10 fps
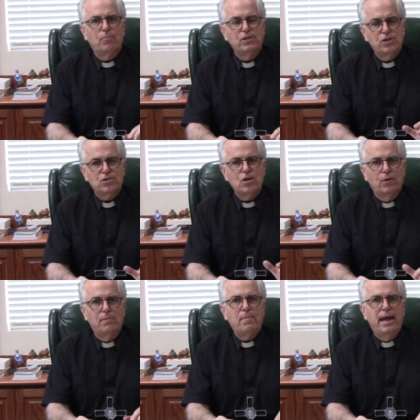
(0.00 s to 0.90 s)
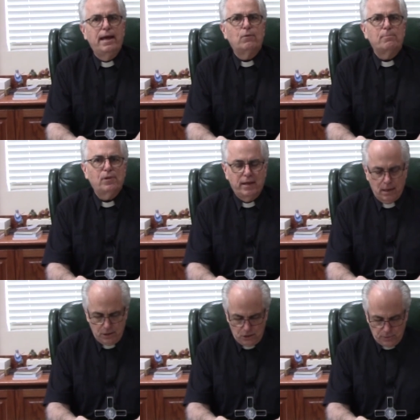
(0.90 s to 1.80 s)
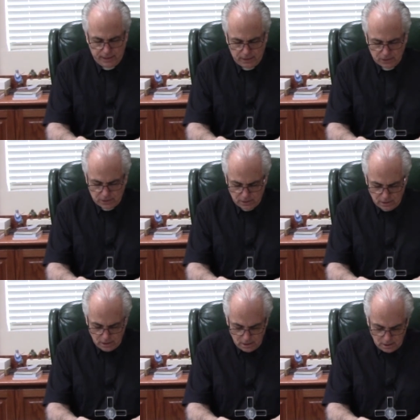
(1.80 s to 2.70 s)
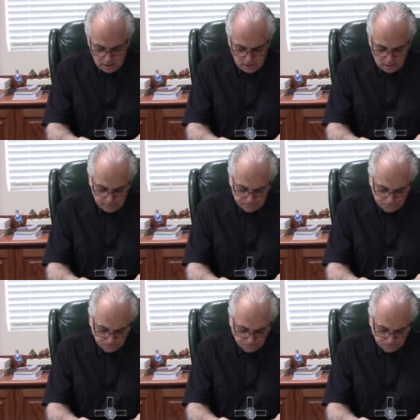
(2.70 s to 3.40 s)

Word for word: But just know in May we plan on doing this. Um,